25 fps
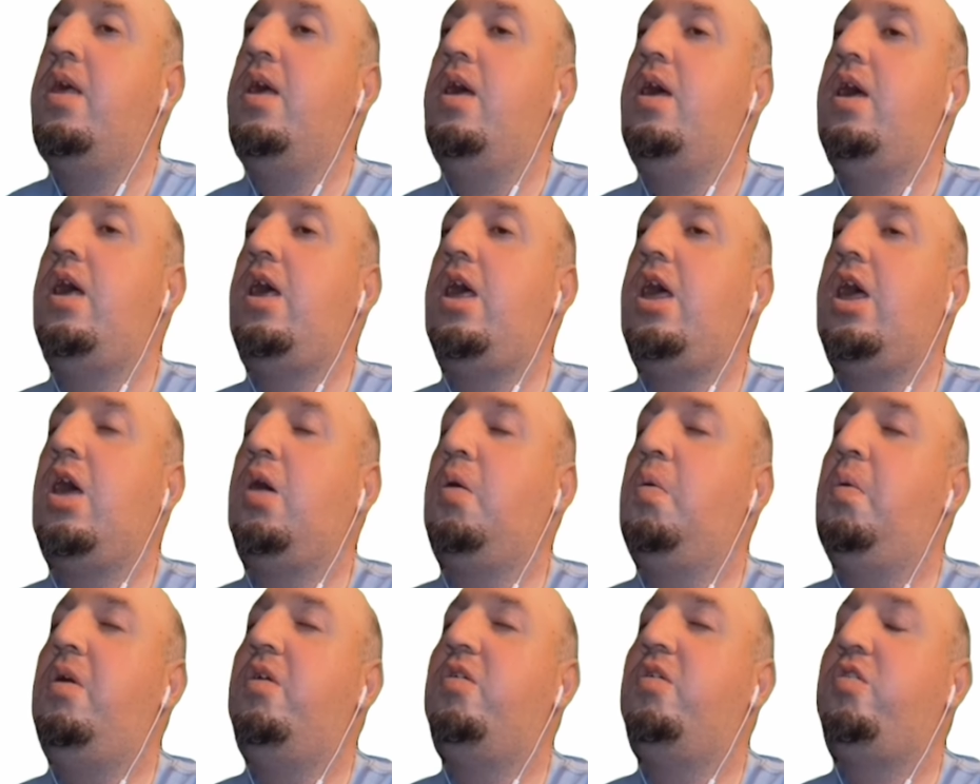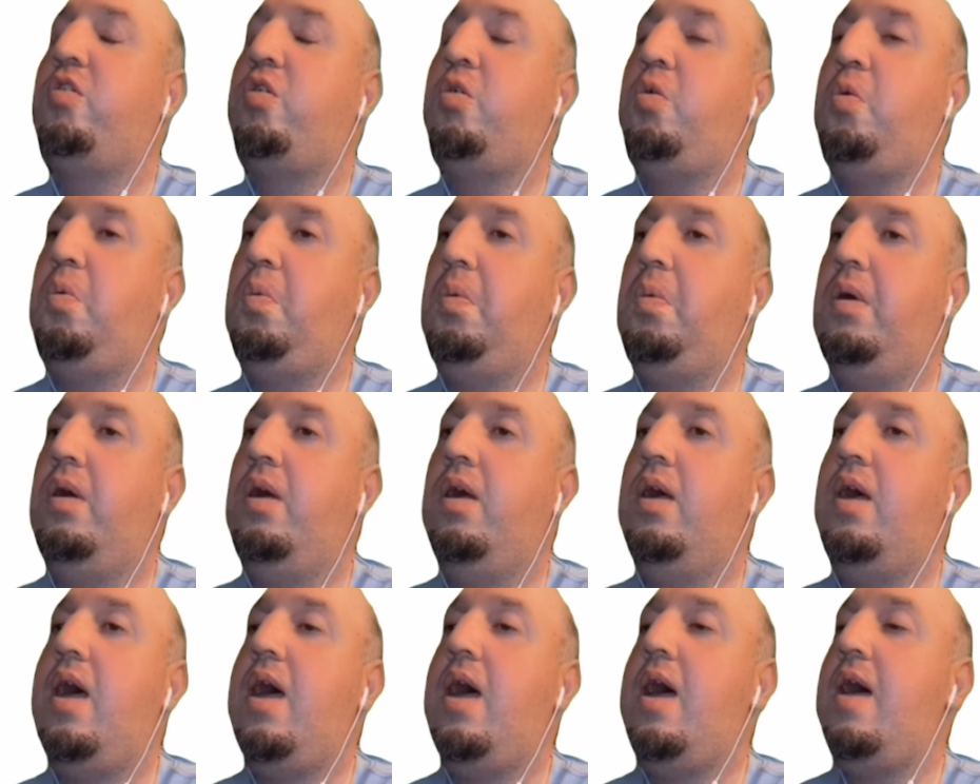equals to,
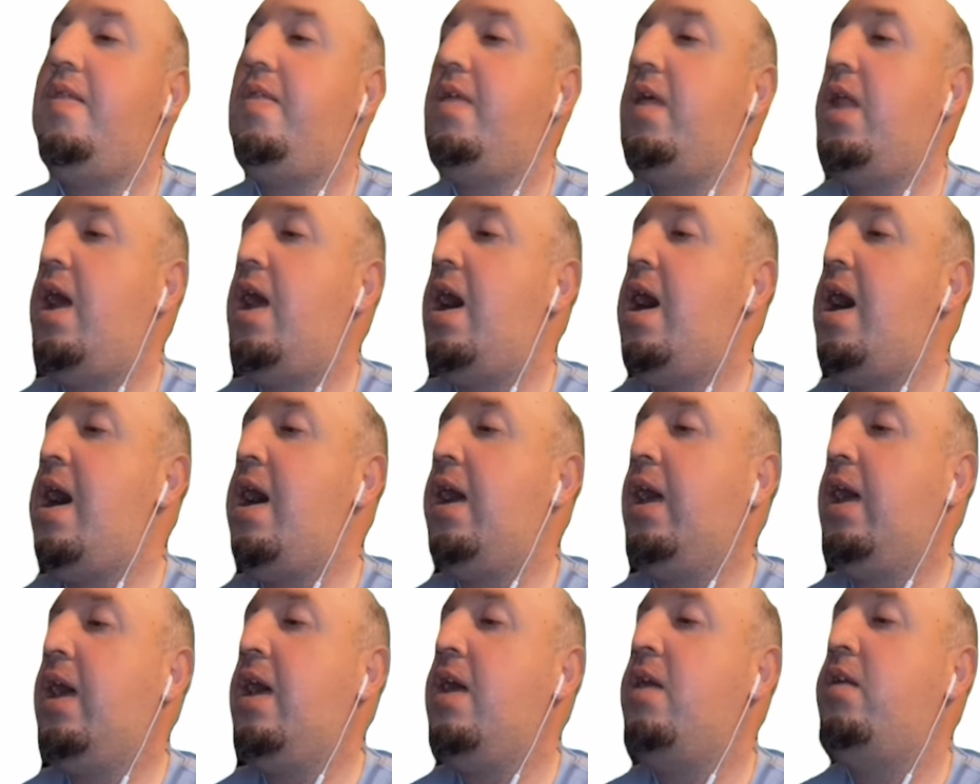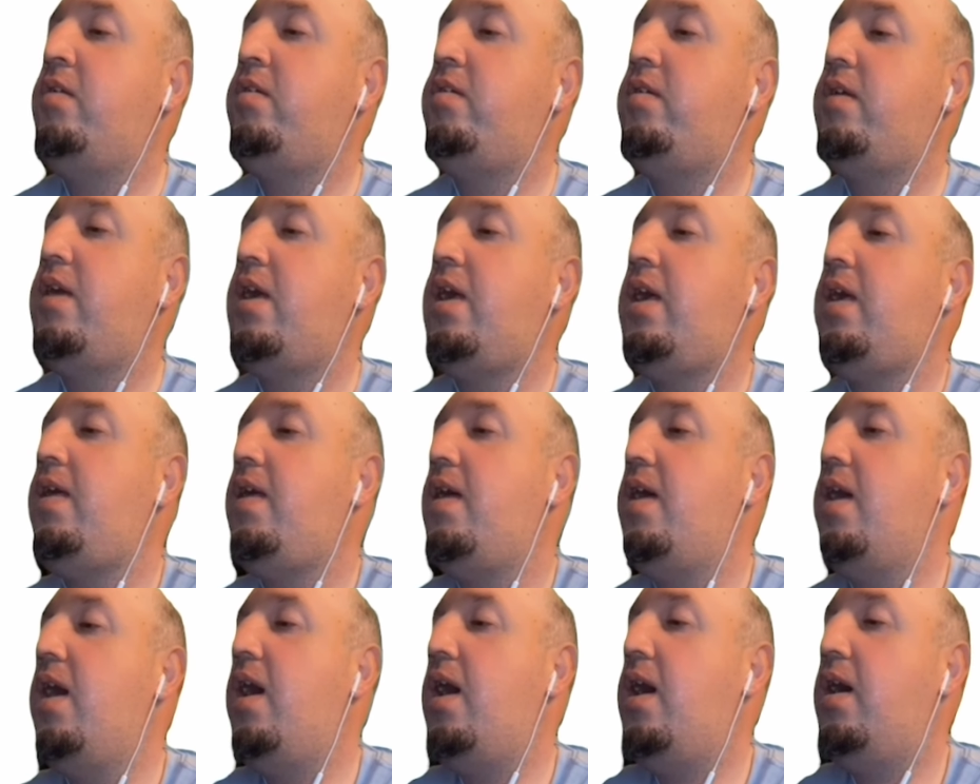and then I can say
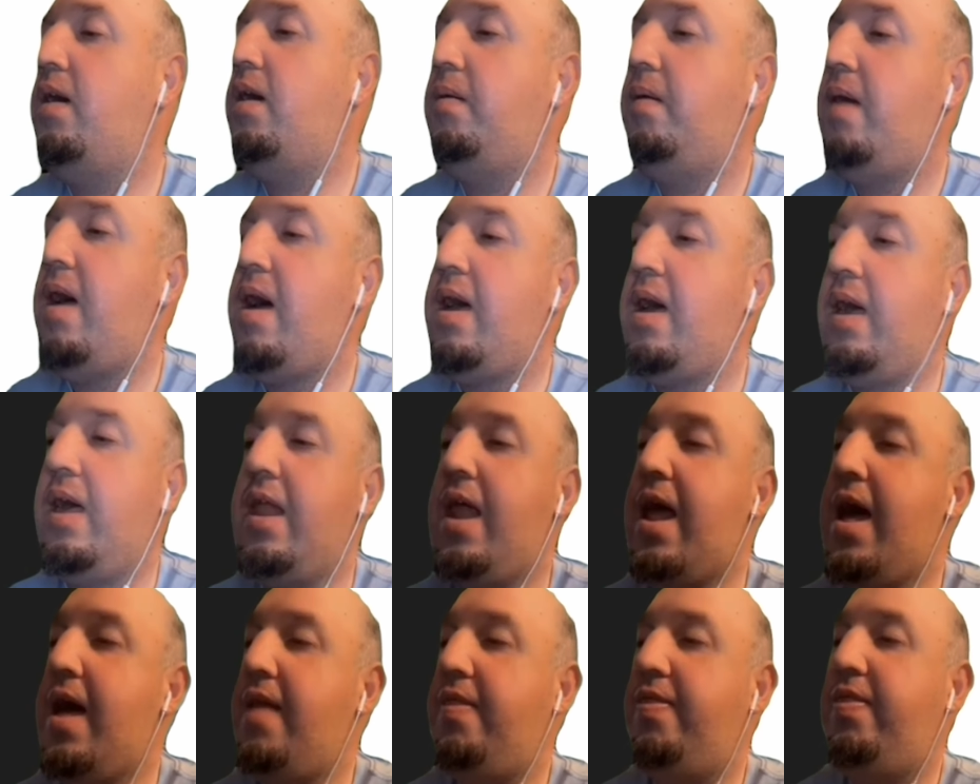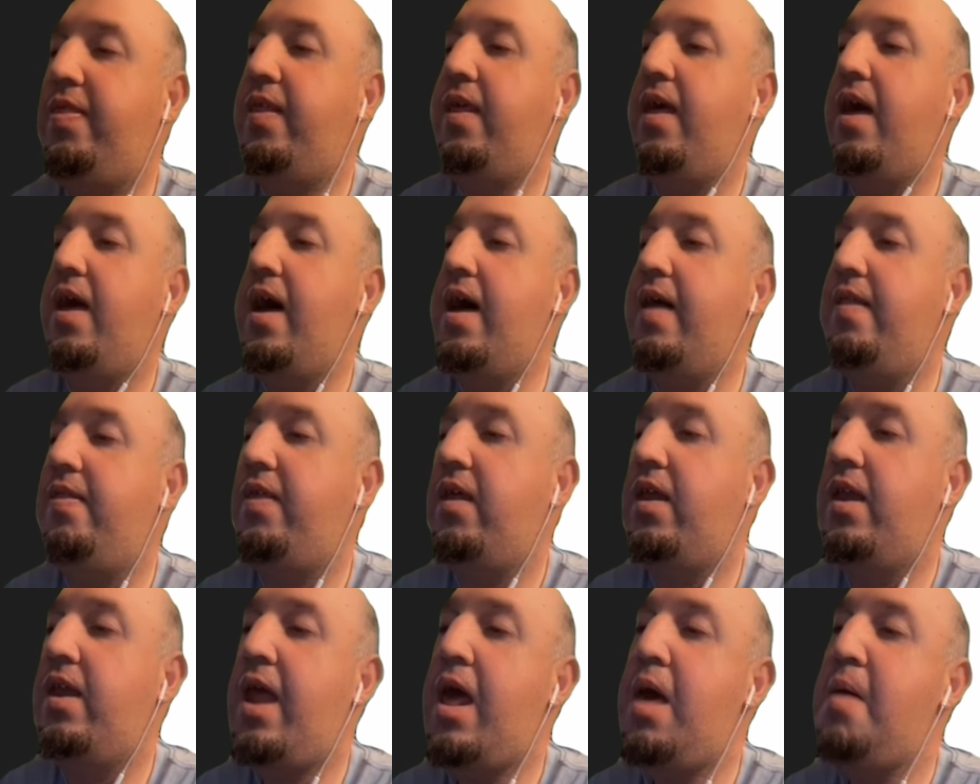I can add the
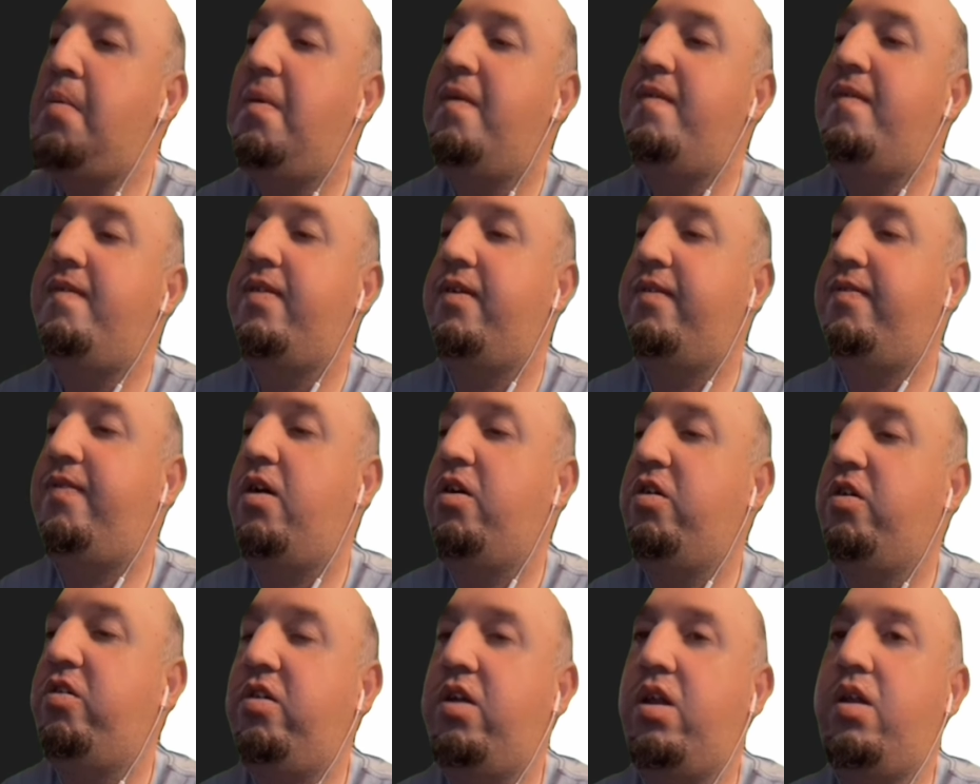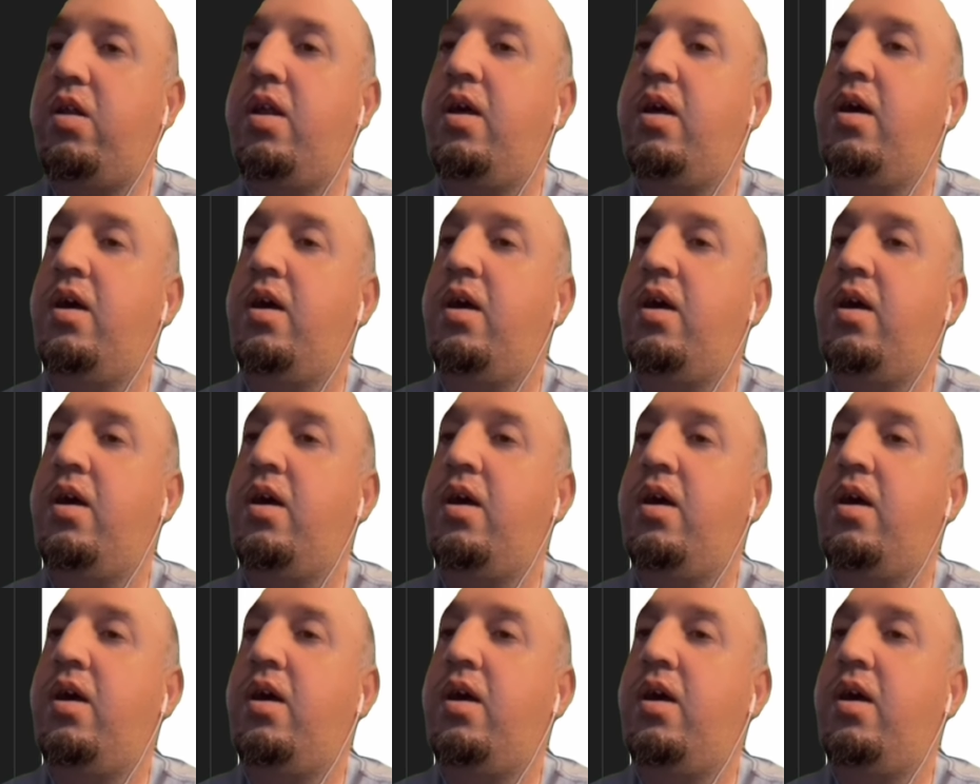name of the function,